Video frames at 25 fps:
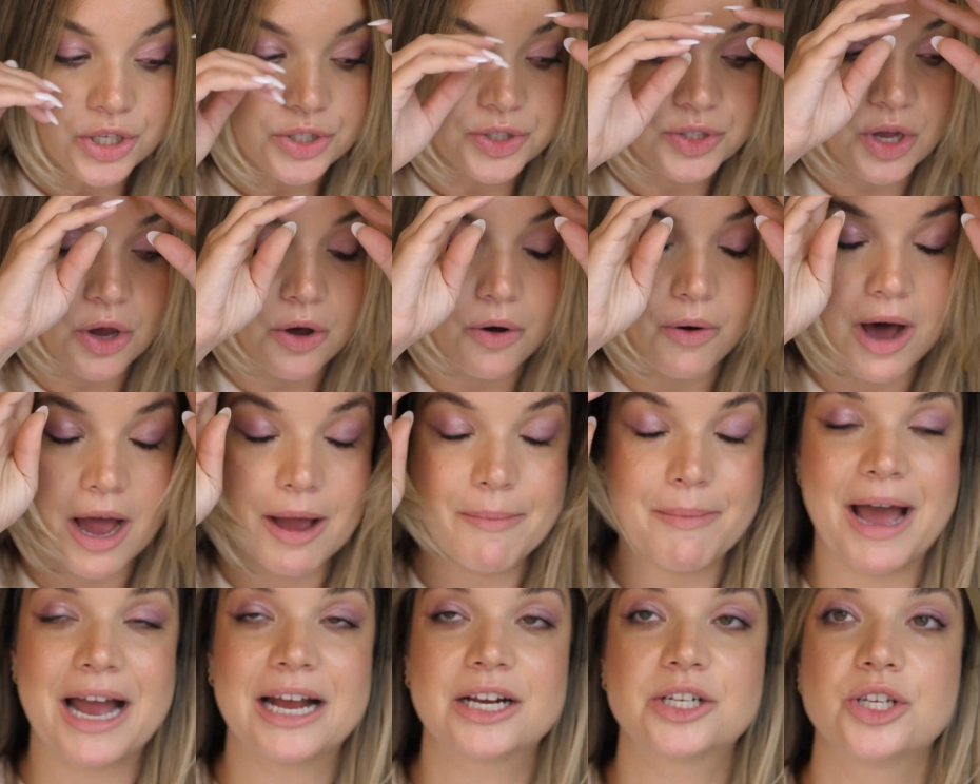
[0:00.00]
So
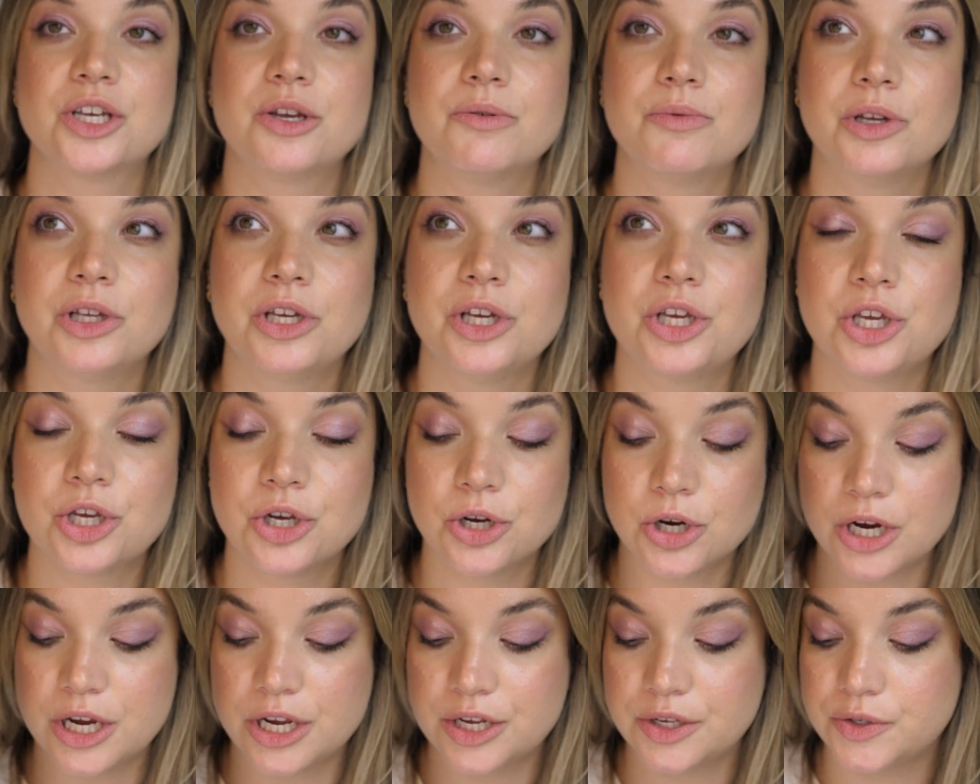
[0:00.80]
I'm actually really
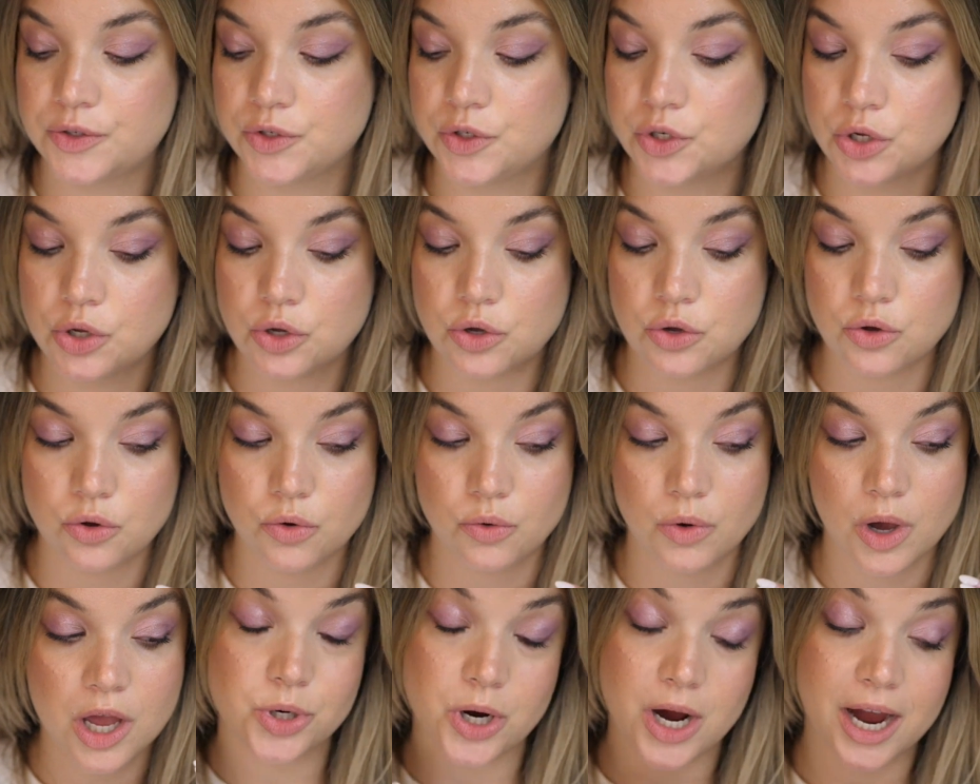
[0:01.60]
curious
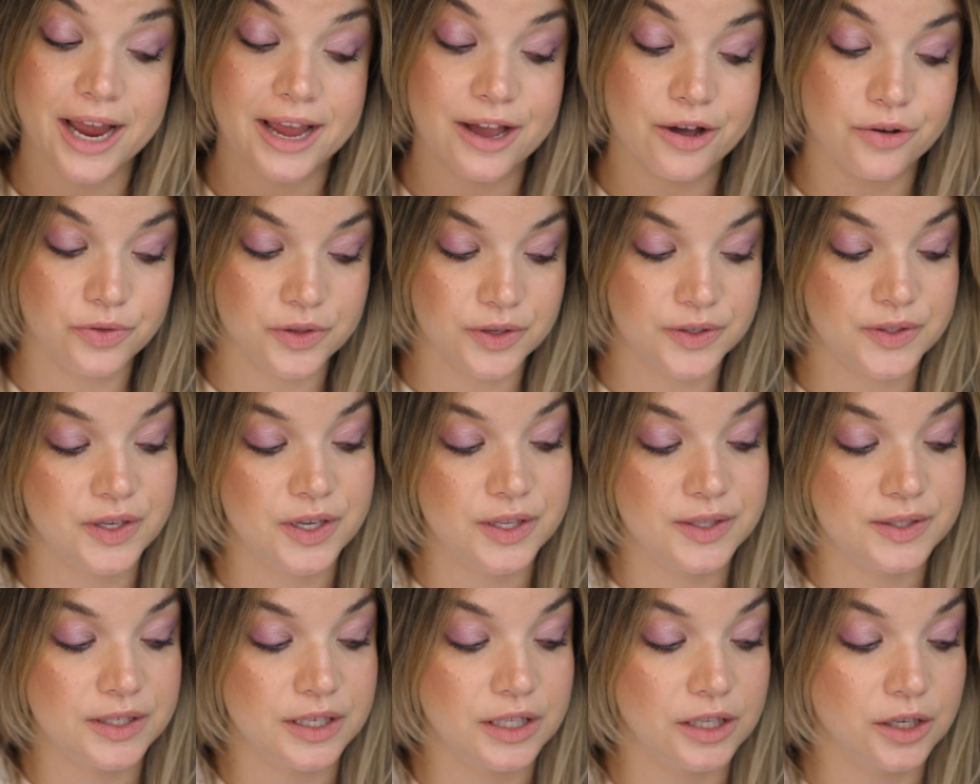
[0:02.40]
to try out this
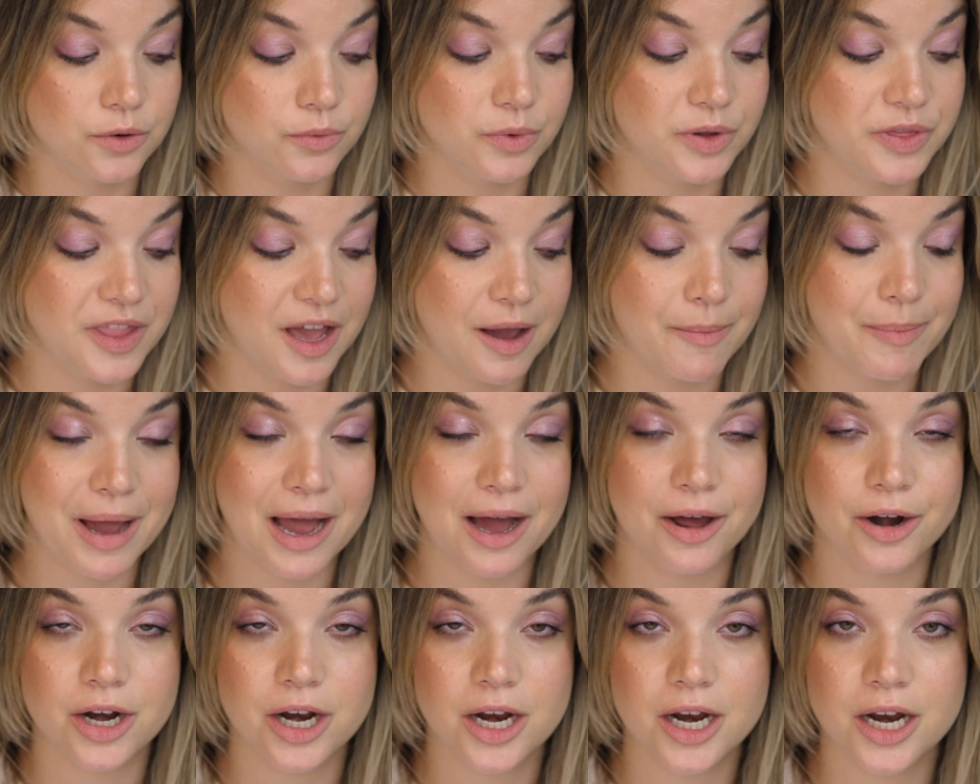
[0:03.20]
concealer with that
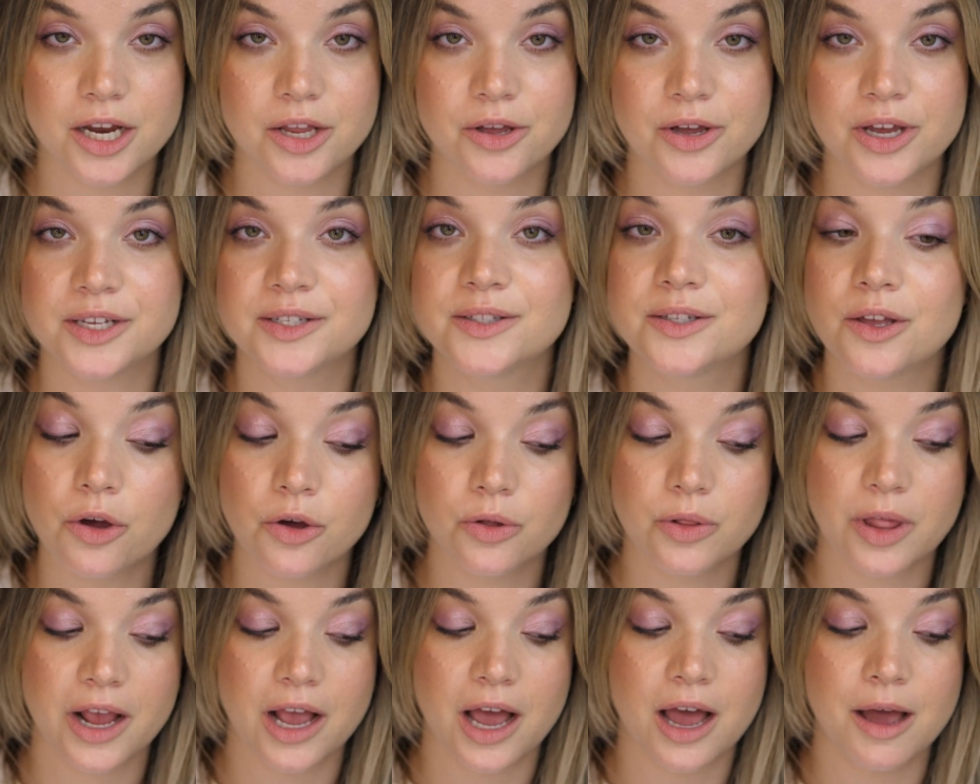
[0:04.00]
powder. You guys
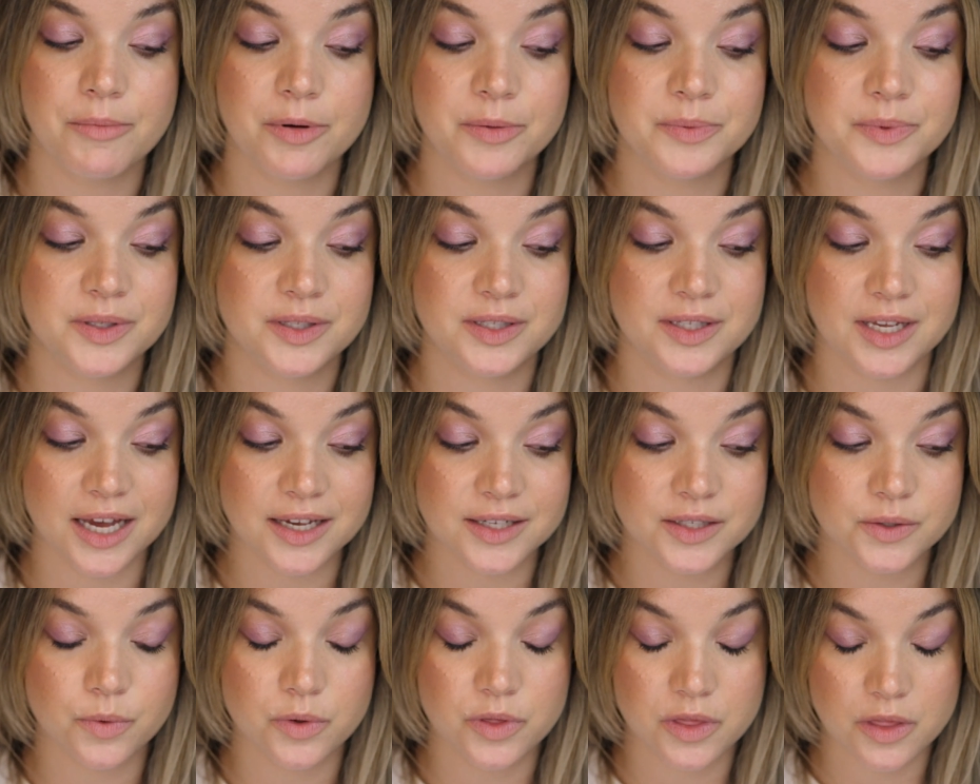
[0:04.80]
know like I'm
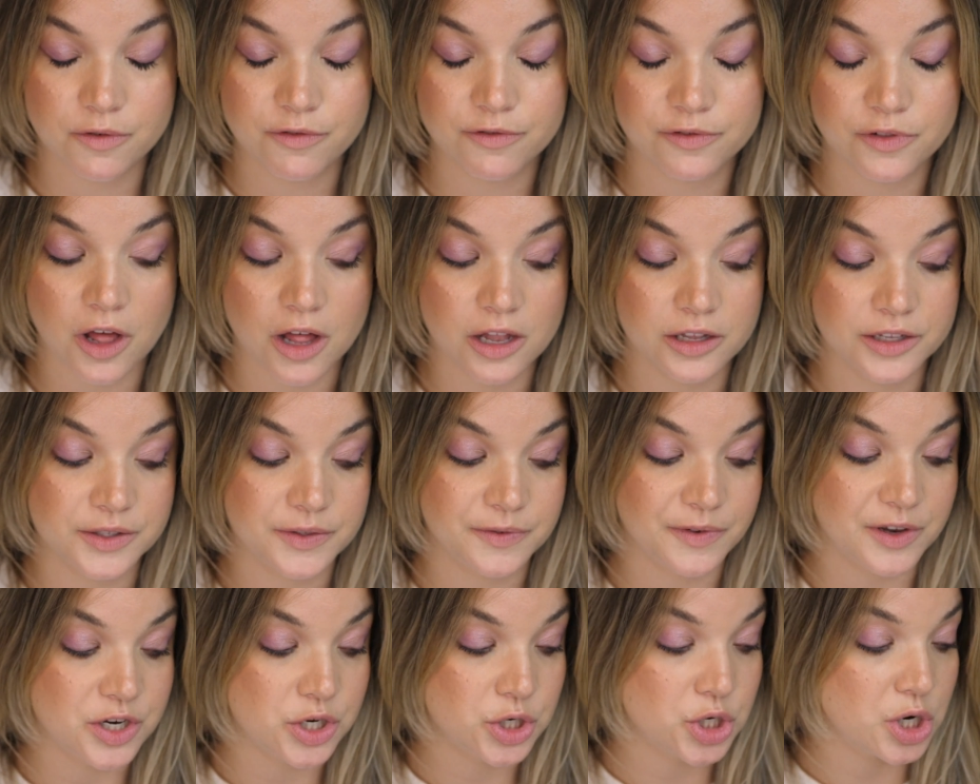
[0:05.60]
obsessed with the
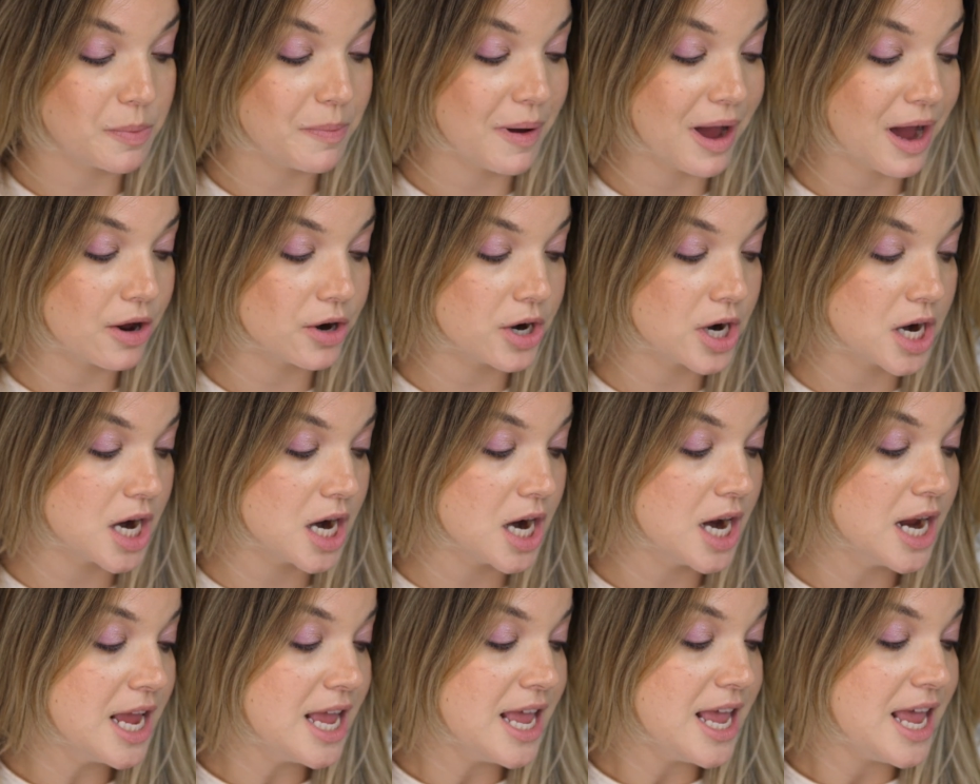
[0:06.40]
Flawless Finishing
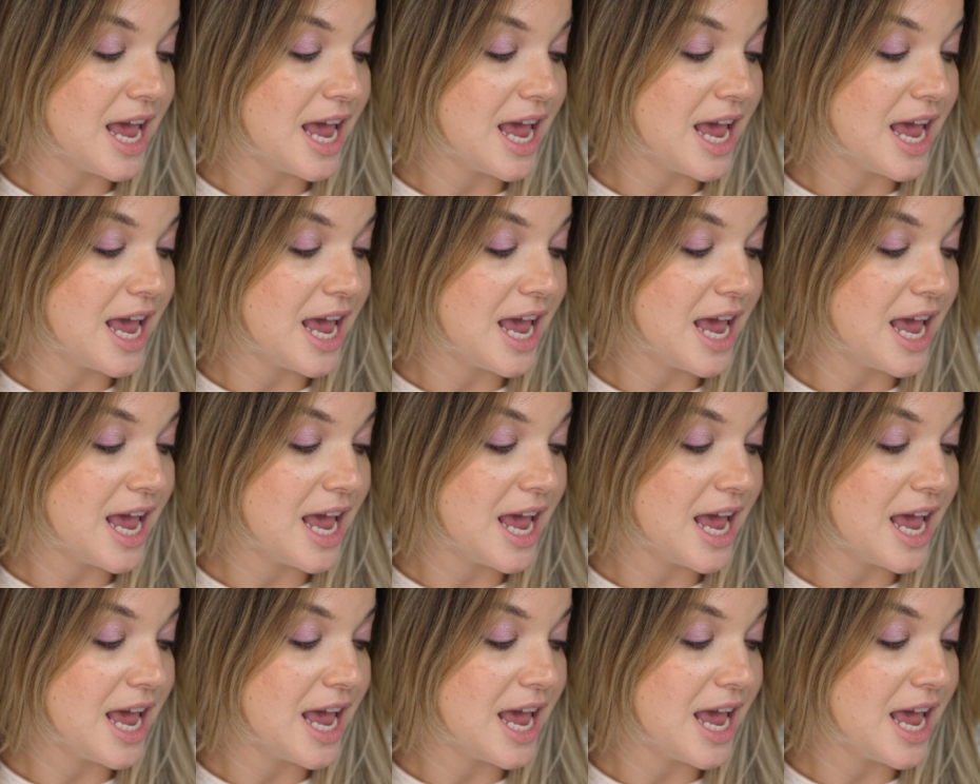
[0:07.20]
Powder.